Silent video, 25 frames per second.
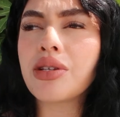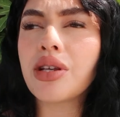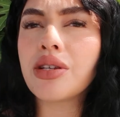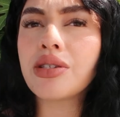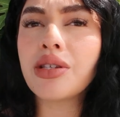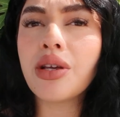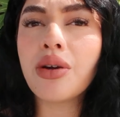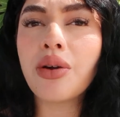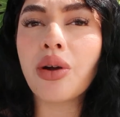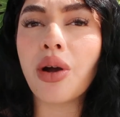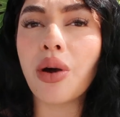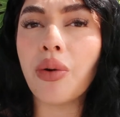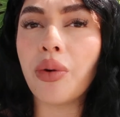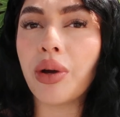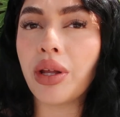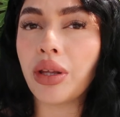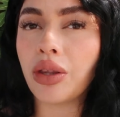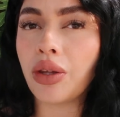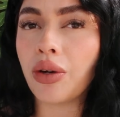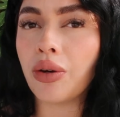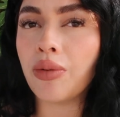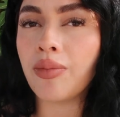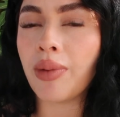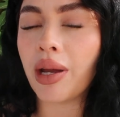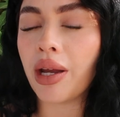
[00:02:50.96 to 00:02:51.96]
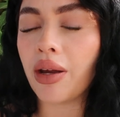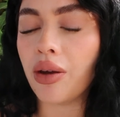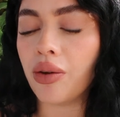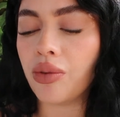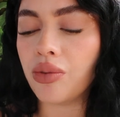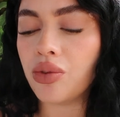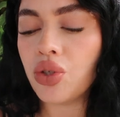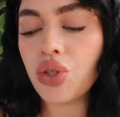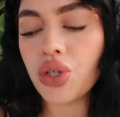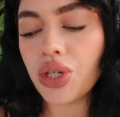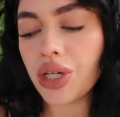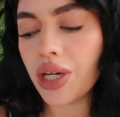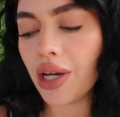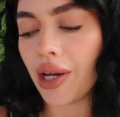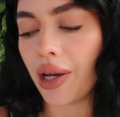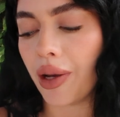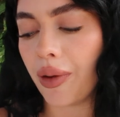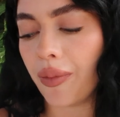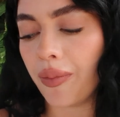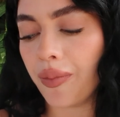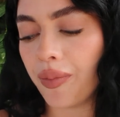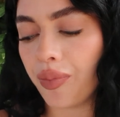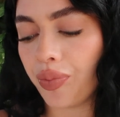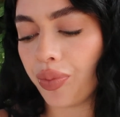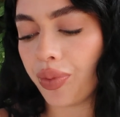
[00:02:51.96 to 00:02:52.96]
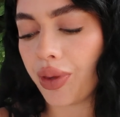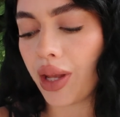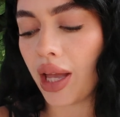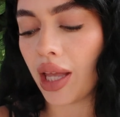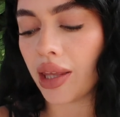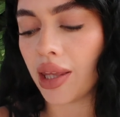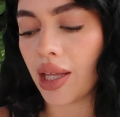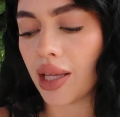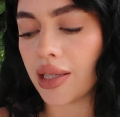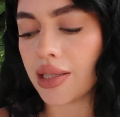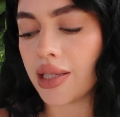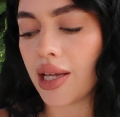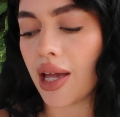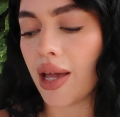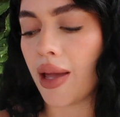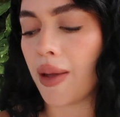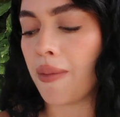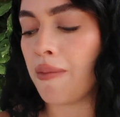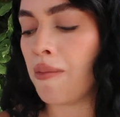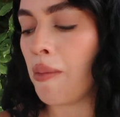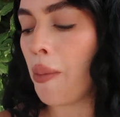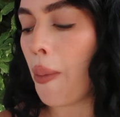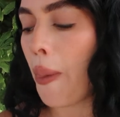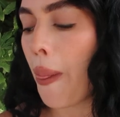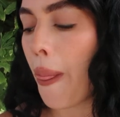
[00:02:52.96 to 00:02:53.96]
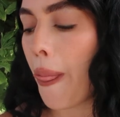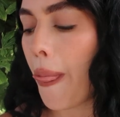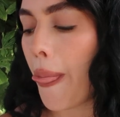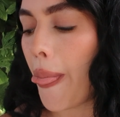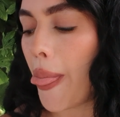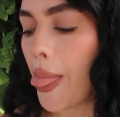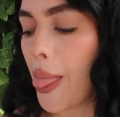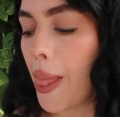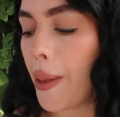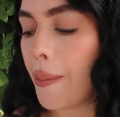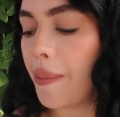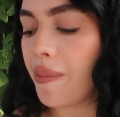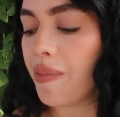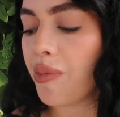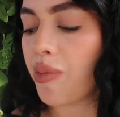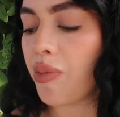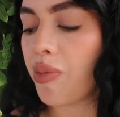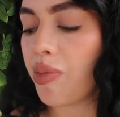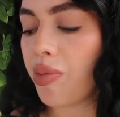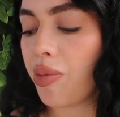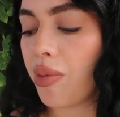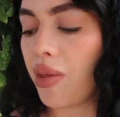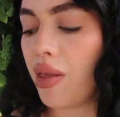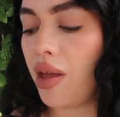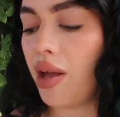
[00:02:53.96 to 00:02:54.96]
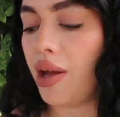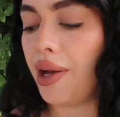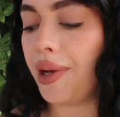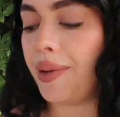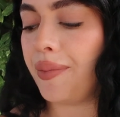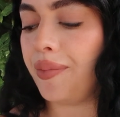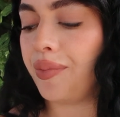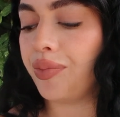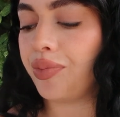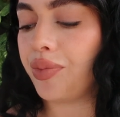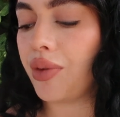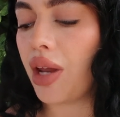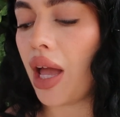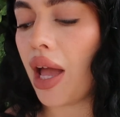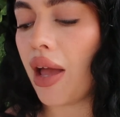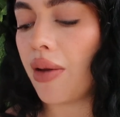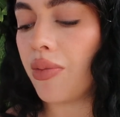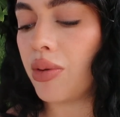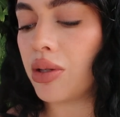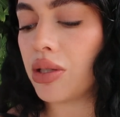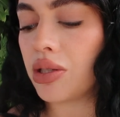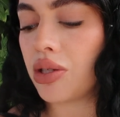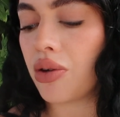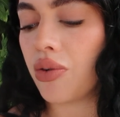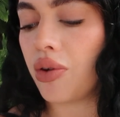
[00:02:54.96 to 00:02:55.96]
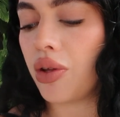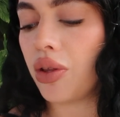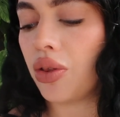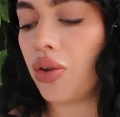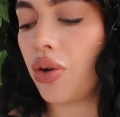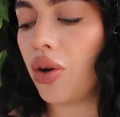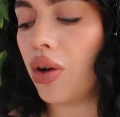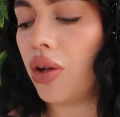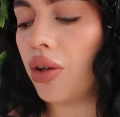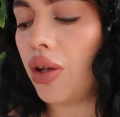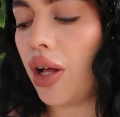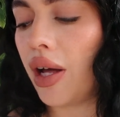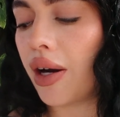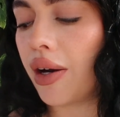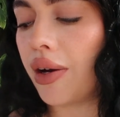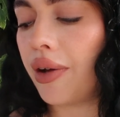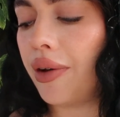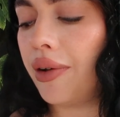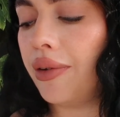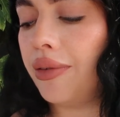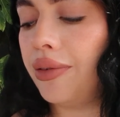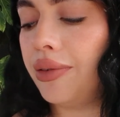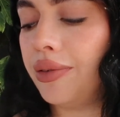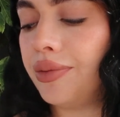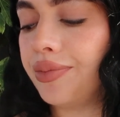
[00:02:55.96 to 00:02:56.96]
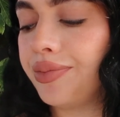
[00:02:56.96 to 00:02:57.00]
also going through my own shit at that time. Um, I was going through a lot of